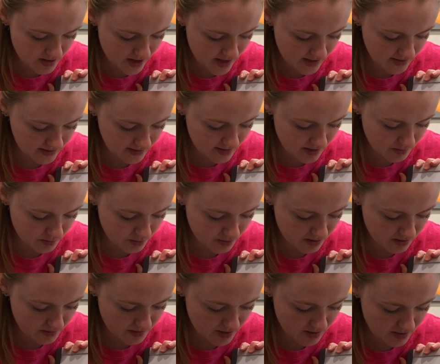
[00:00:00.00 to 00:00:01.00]
lines up
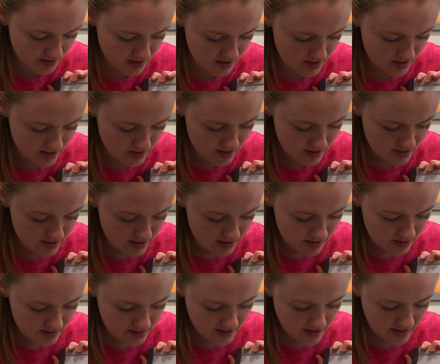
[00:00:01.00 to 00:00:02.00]
with my
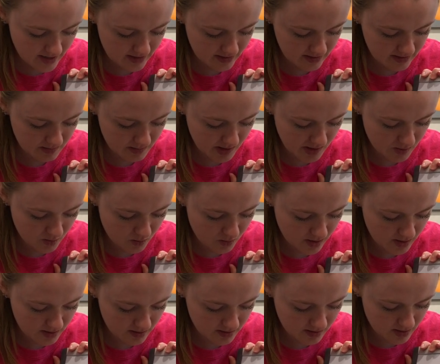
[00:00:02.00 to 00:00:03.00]
tens and my
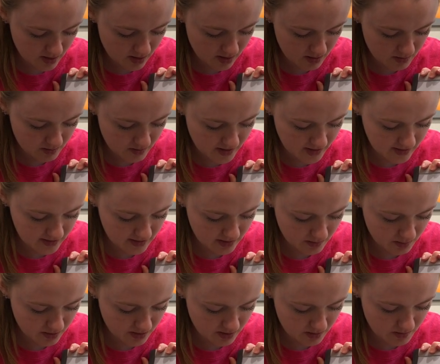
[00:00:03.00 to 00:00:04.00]
ones column lines
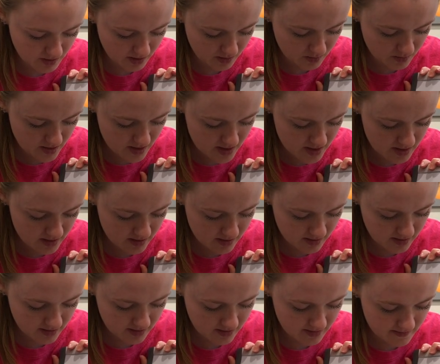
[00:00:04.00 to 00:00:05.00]
up with my
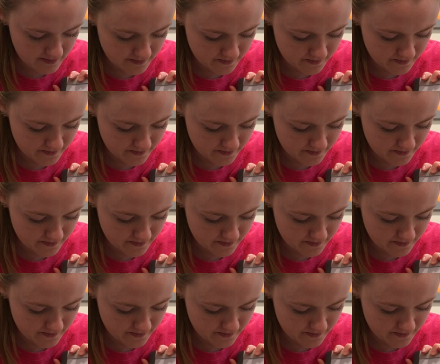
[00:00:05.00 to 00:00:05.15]
ones.